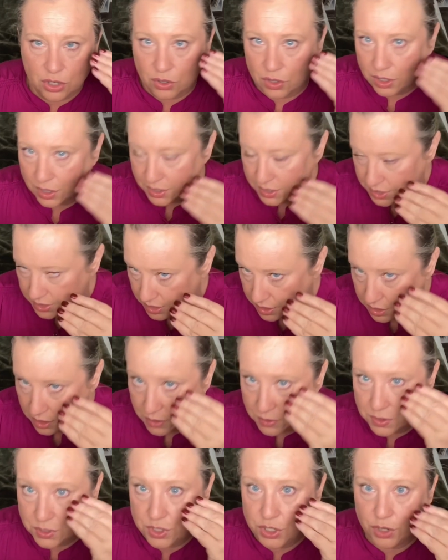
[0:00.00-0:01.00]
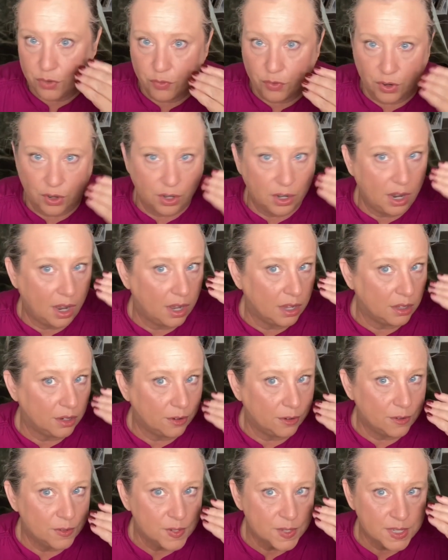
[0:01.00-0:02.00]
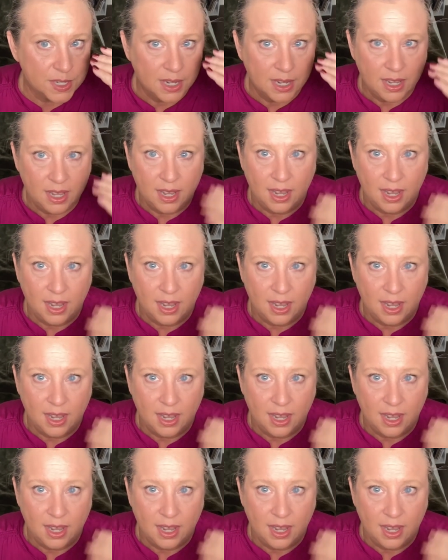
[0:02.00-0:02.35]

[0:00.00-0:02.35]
you're gonna see those different colors.